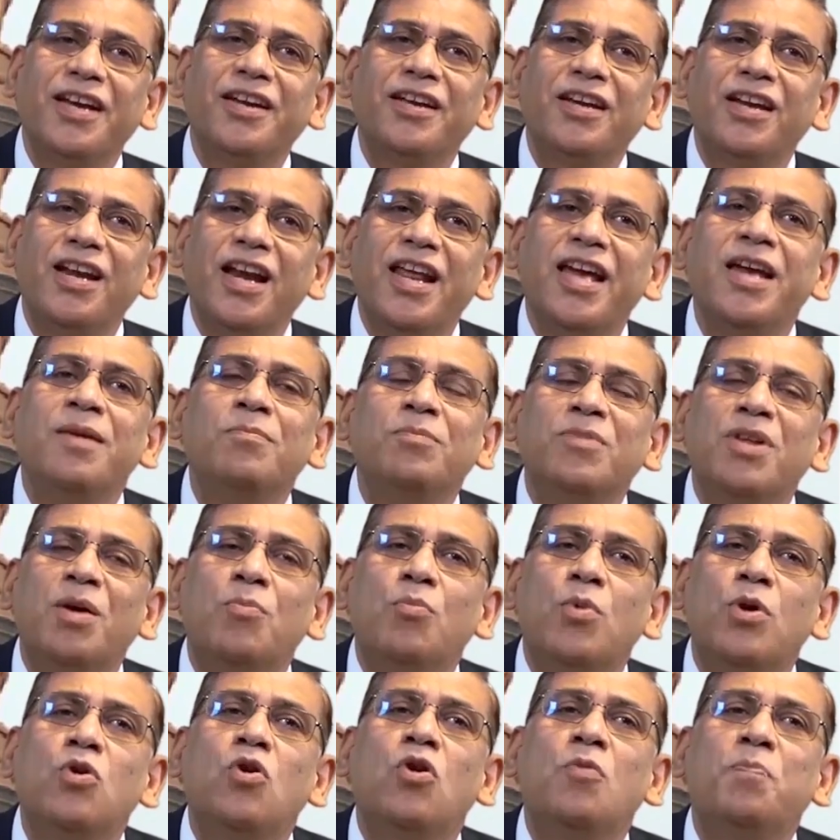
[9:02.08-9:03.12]
can claim the
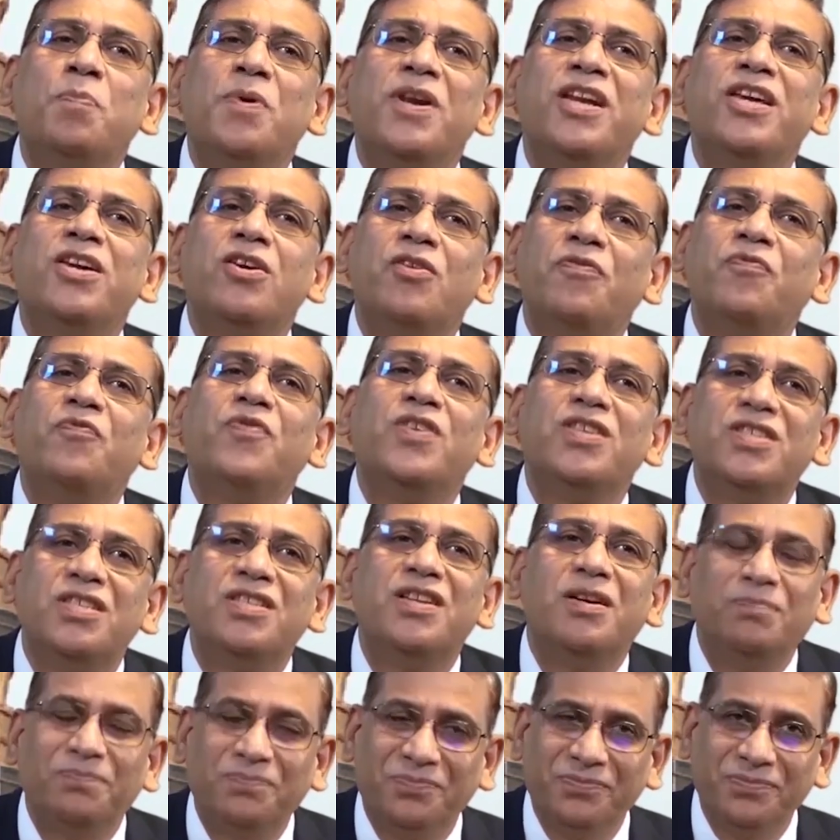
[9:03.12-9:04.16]
monopoly of
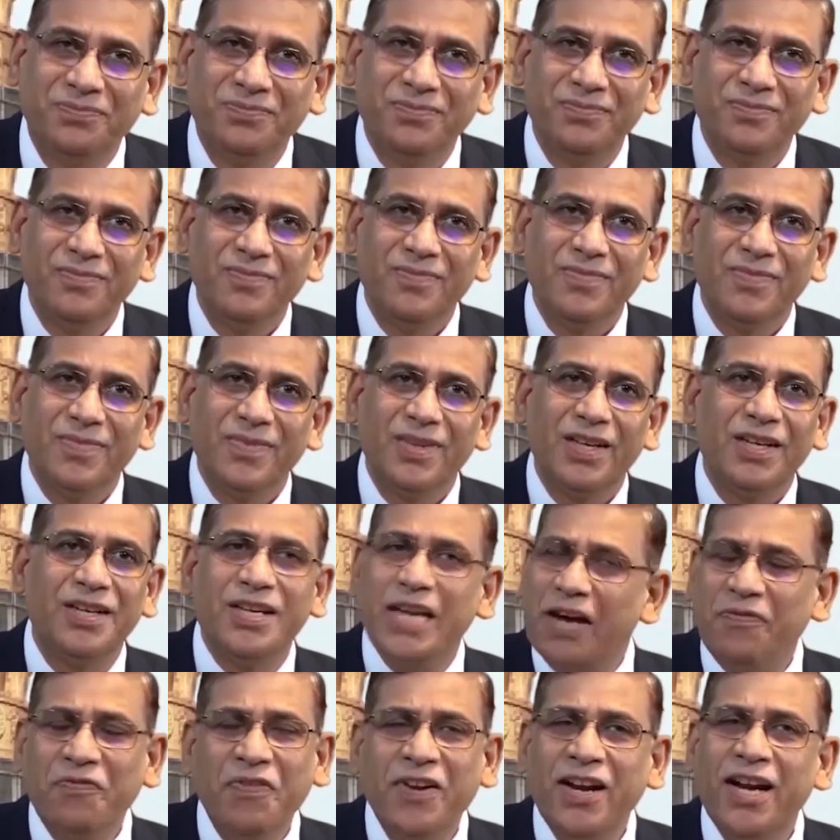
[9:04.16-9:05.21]
wisdom.
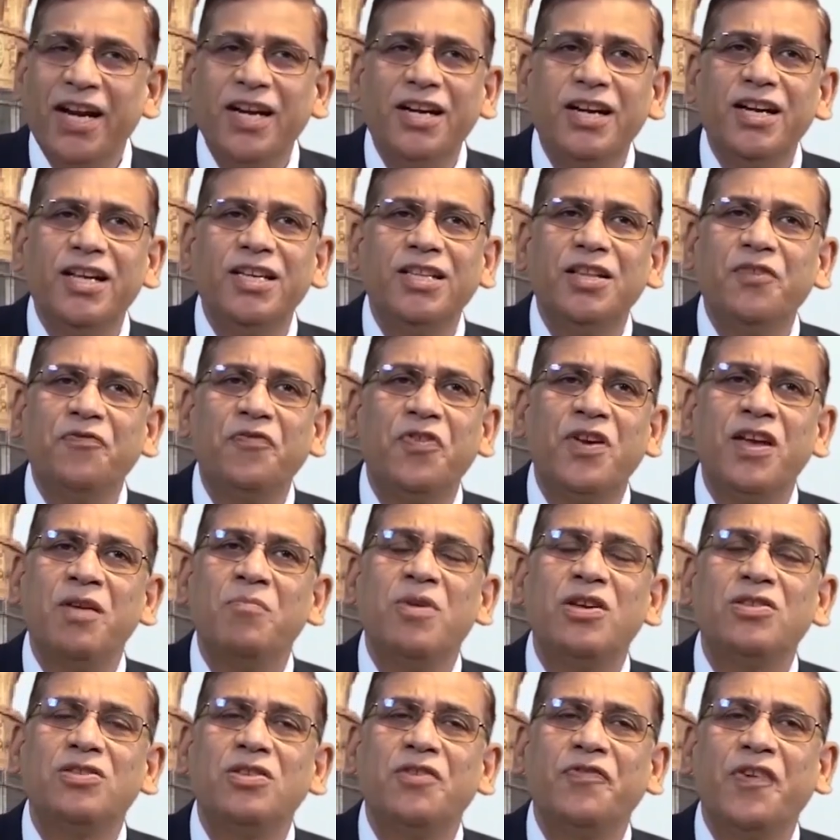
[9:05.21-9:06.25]
Definitely the
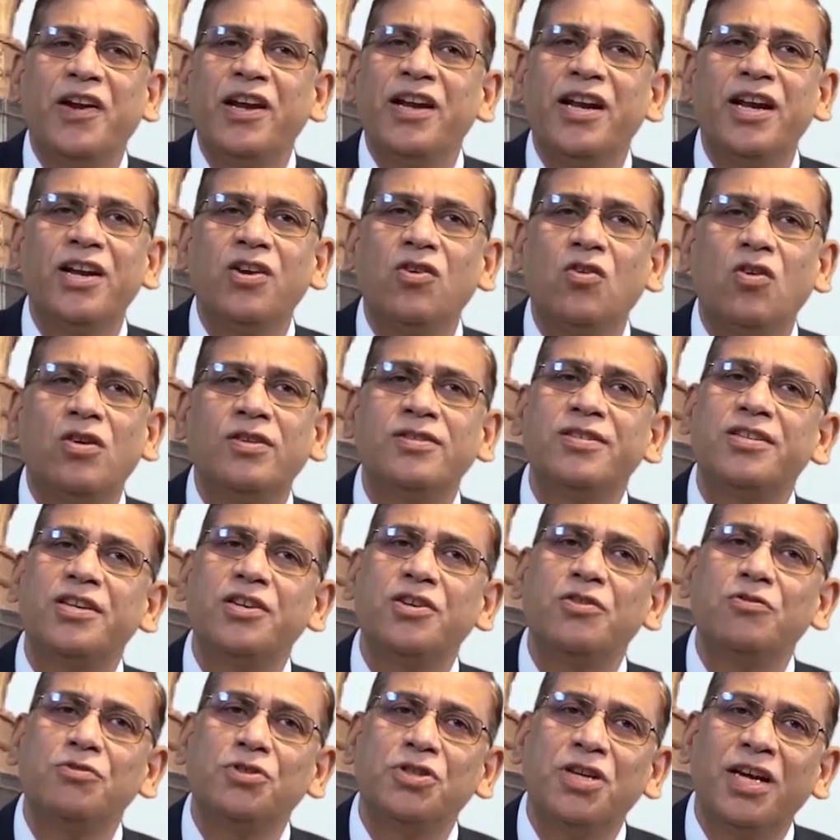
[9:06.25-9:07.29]
framers of Indian
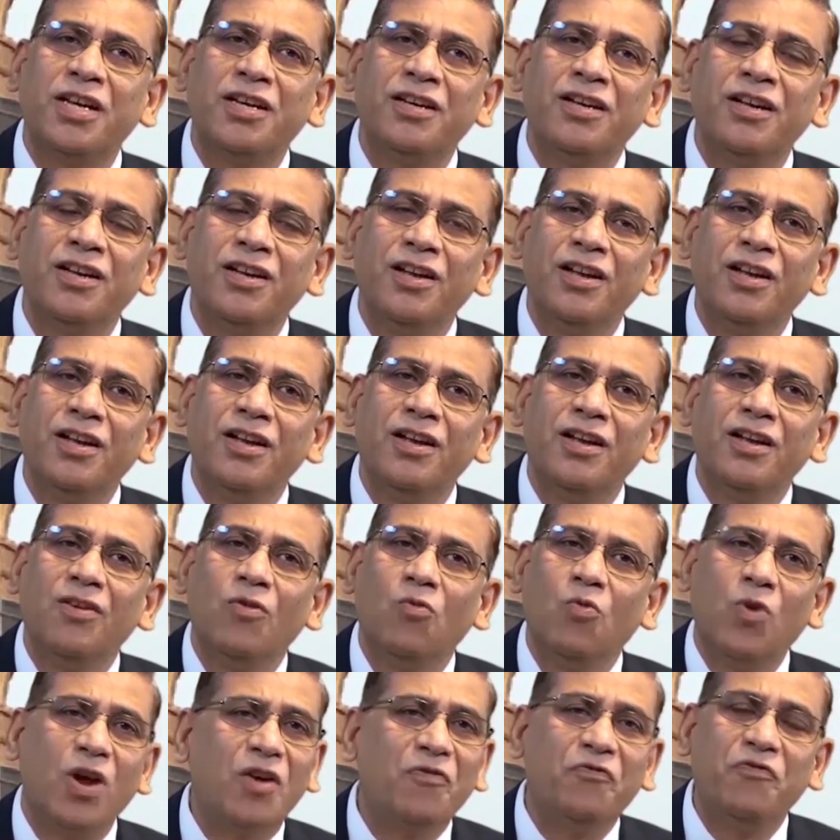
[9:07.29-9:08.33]
Constitution
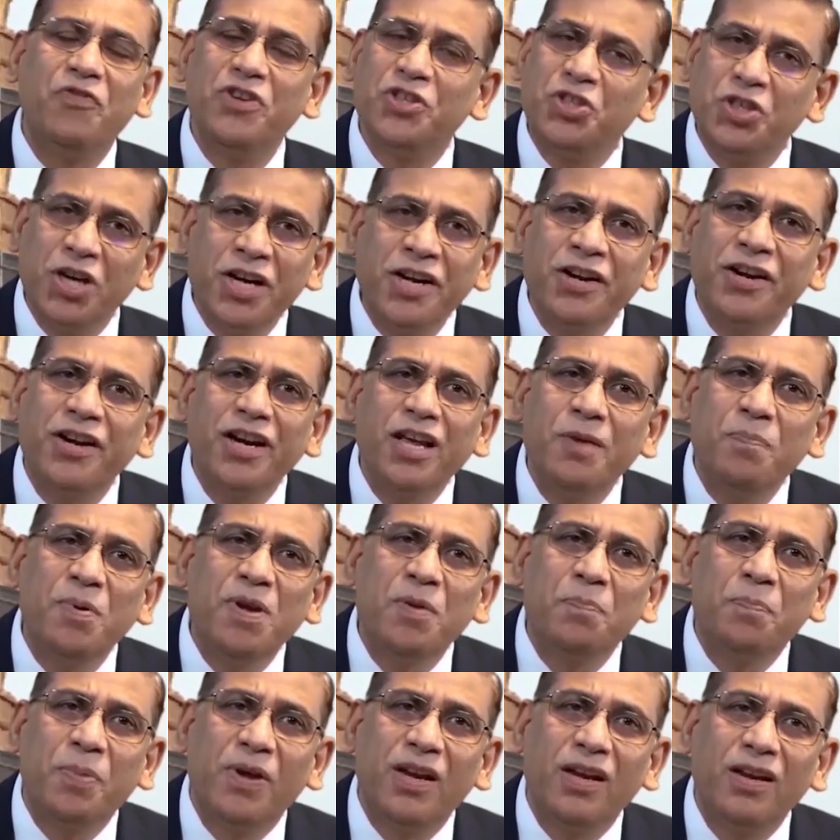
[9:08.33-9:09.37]
were visionary
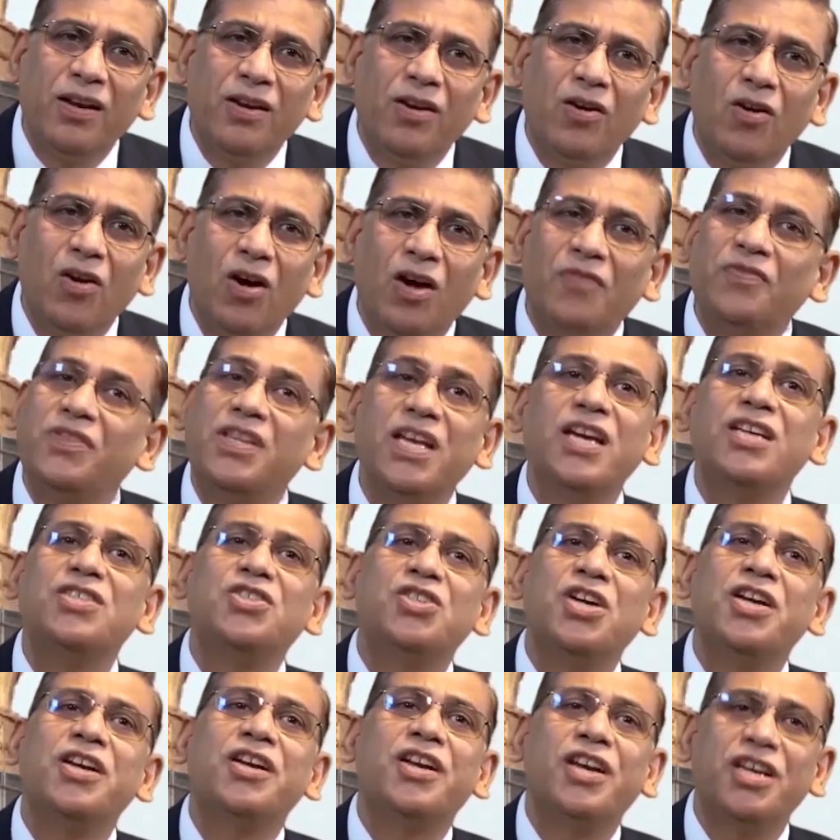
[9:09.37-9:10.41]
people of their
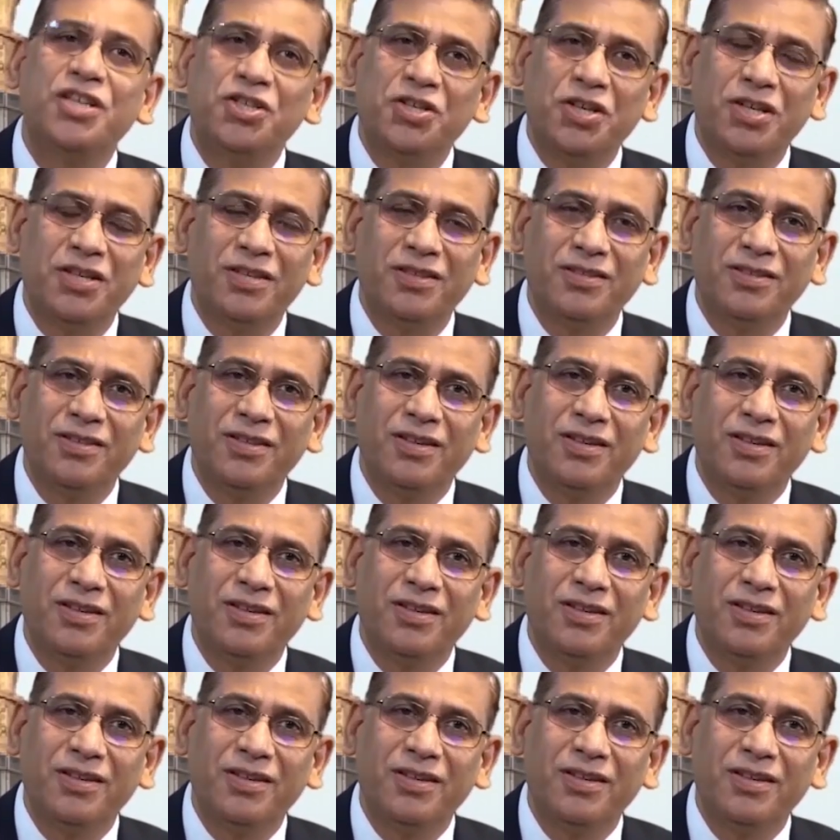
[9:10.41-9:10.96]
generation,